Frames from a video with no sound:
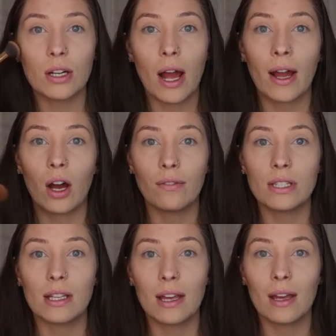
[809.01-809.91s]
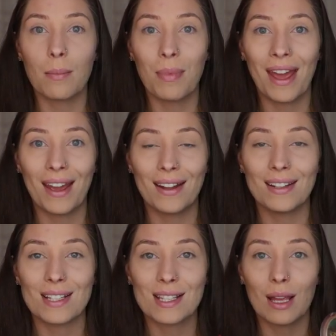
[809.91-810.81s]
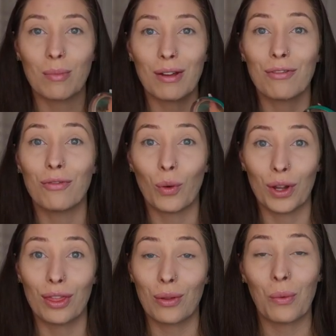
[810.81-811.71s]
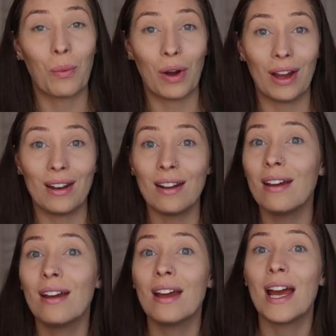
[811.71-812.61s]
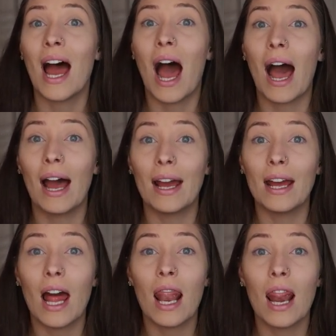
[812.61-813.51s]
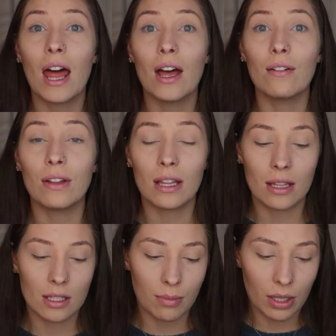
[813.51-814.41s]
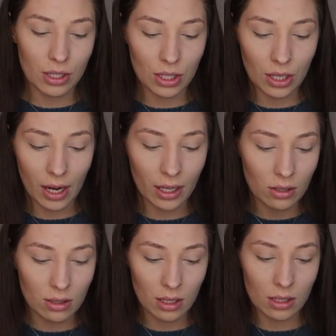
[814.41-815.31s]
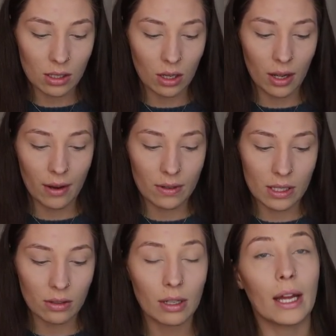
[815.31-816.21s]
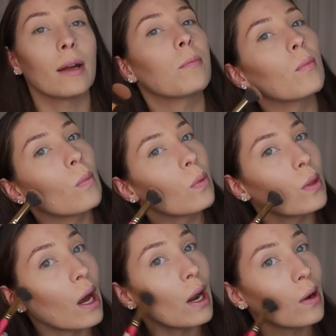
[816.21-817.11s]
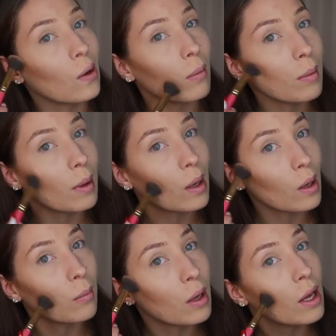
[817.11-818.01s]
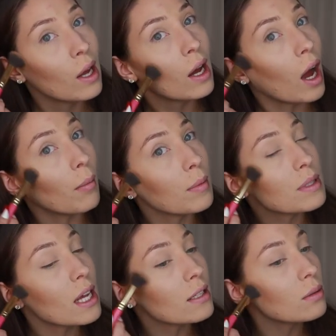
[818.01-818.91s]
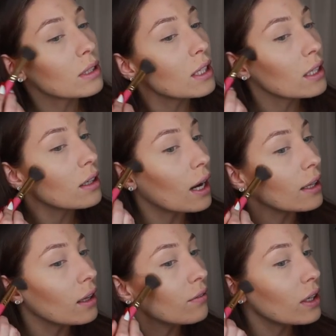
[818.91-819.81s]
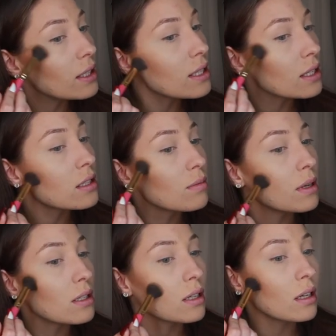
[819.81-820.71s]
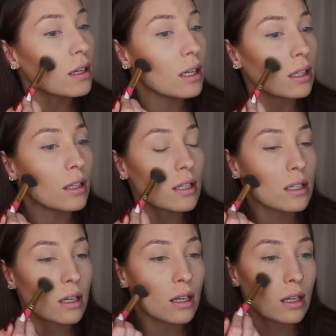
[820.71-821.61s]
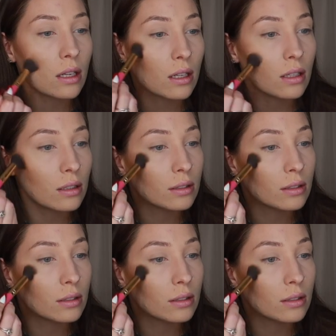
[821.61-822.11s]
I obviously hit pan. This is like my fourth one. I love this bronzer. I use it every single day that I do my makeup. I'm obsessed with it. I love it. It smells good. It looks good.